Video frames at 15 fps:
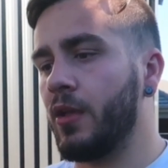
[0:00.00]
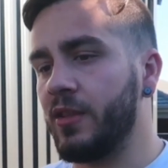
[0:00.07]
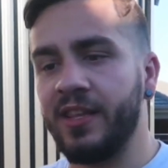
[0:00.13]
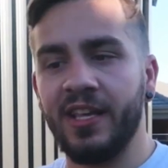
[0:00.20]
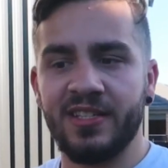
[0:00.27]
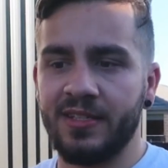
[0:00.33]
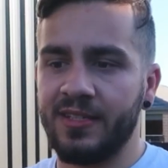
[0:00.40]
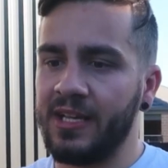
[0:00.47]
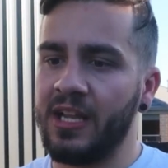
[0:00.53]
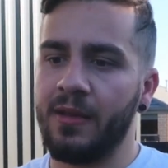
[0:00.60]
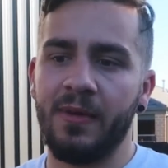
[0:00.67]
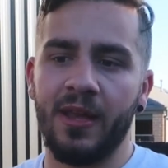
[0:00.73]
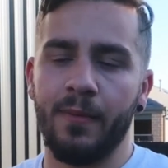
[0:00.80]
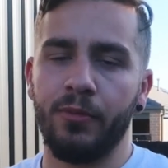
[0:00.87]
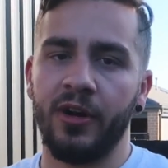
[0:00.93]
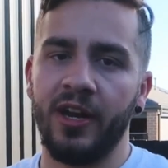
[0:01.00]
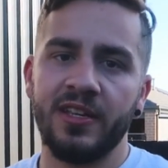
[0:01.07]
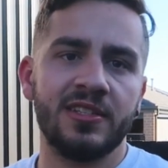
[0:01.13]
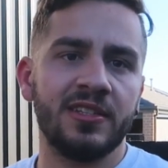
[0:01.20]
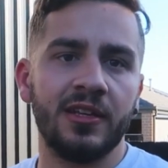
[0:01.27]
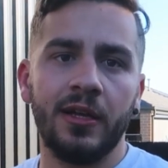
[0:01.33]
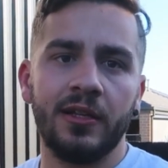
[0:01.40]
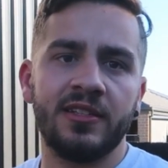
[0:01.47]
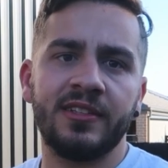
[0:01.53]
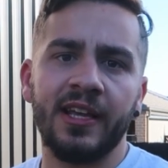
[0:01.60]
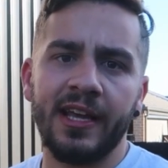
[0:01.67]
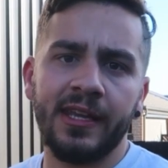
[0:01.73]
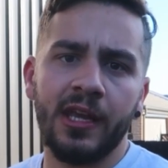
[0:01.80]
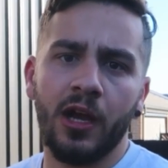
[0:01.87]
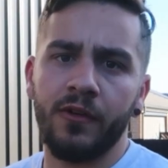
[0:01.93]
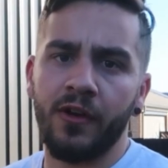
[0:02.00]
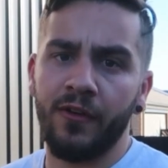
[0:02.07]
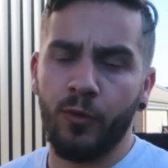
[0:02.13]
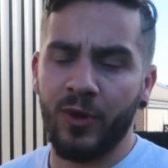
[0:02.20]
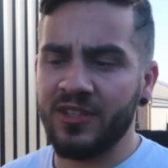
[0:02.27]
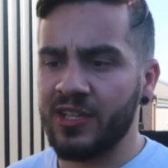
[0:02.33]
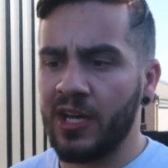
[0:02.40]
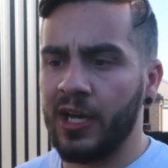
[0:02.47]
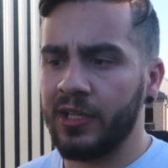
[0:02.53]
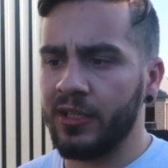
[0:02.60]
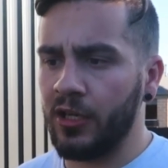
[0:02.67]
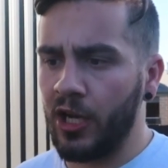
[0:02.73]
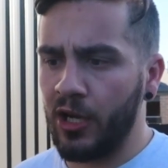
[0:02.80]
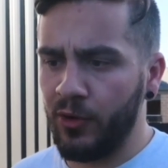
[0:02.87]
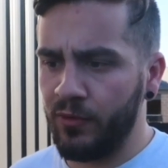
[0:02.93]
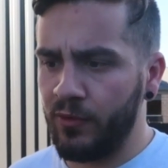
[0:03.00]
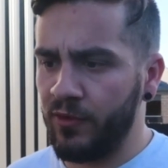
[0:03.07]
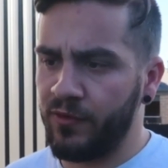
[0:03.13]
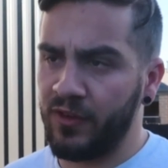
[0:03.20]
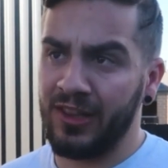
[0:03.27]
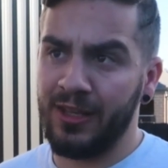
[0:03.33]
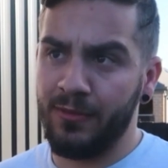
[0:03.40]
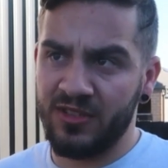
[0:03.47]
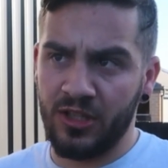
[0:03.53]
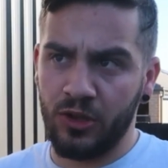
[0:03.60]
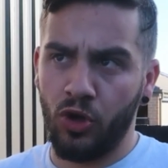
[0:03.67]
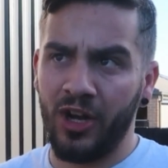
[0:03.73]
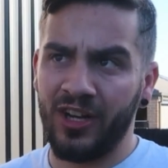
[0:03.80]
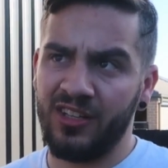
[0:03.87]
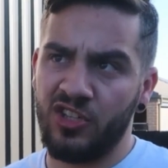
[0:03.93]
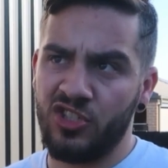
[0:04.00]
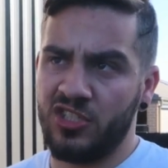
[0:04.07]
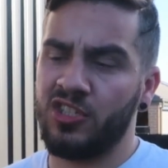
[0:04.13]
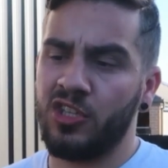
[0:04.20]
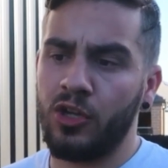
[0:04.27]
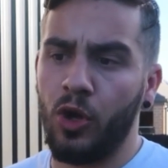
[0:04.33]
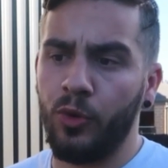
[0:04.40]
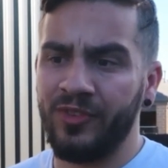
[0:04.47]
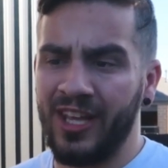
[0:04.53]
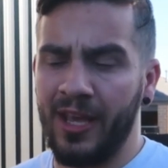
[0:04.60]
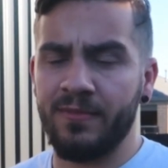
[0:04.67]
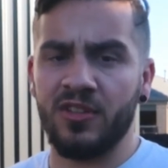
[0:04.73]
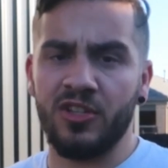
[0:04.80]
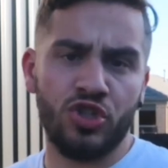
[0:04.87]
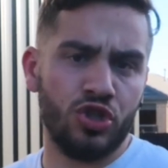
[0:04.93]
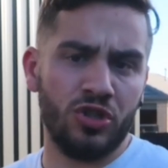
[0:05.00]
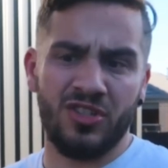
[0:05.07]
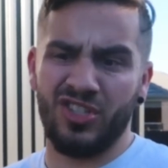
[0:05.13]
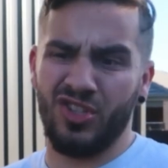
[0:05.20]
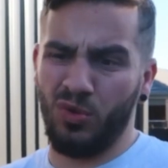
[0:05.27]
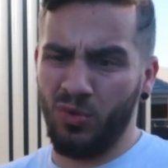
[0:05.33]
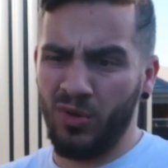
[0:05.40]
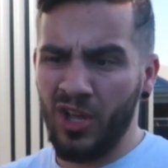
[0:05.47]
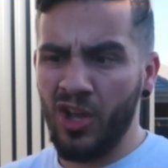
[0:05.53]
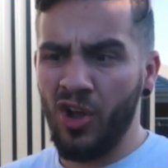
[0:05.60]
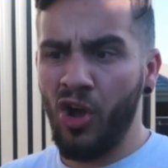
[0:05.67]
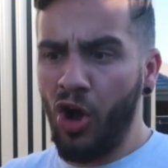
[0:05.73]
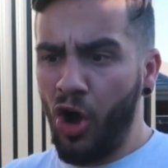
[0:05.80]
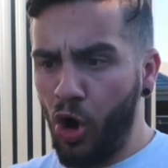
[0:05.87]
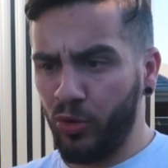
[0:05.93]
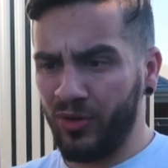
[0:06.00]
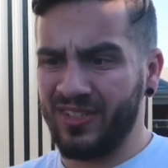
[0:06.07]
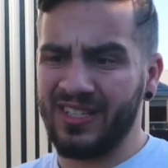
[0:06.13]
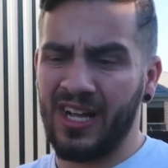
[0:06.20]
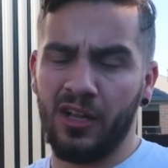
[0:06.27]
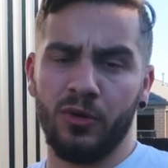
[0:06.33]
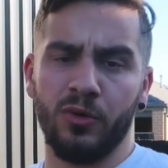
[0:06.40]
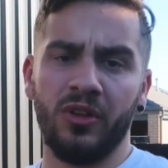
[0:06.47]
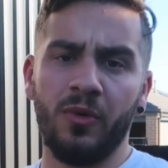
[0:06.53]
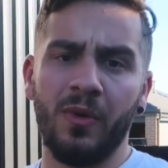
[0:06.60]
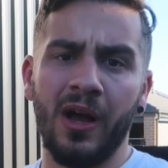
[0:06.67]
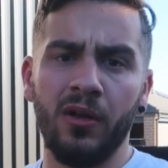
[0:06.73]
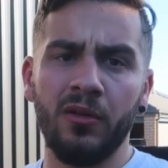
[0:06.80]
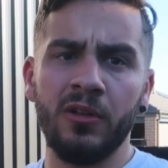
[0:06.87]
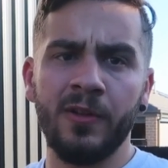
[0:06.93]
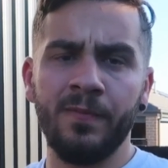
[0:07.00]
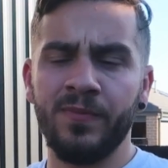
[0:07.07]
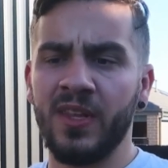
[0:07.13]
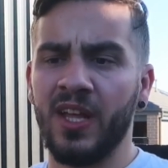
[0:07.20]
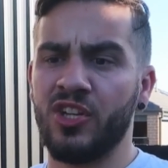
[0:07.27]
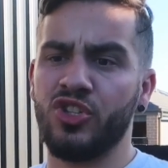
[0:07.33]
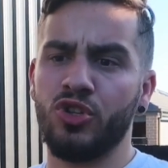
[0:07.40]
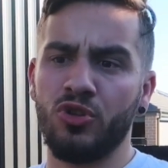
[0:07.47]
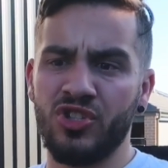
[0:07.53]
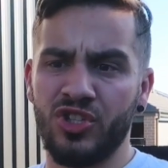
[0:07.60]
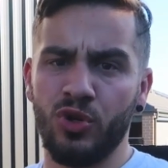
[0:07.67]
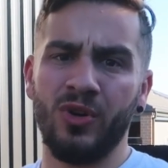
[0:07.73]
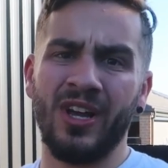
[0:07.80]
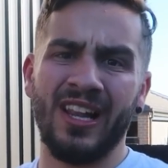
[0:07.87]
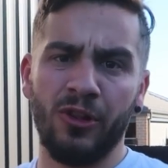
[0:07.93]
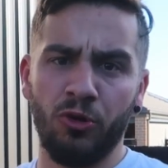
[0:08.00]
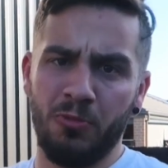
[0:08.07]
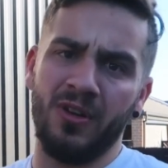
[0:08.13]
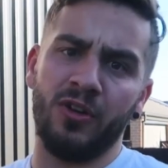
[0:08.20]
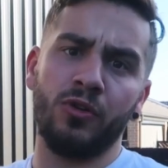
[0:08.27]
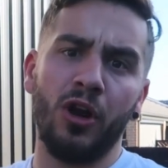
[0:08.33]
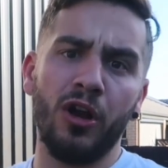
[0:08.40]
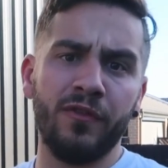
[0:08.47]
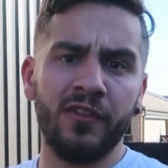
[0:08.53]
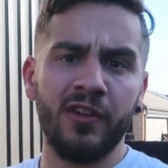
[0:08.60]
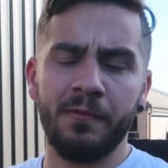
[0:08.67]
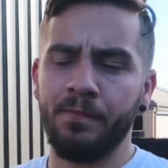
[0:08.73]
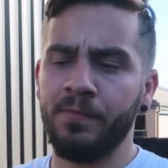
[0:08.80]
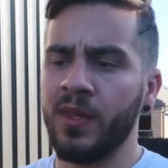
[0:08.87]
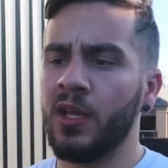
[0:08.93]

this is going to be a breeze to take care of over winter. You know, with the limited light conditions, the cold temps, it should still hold its colour really well. It should still get a little bit of growth in it.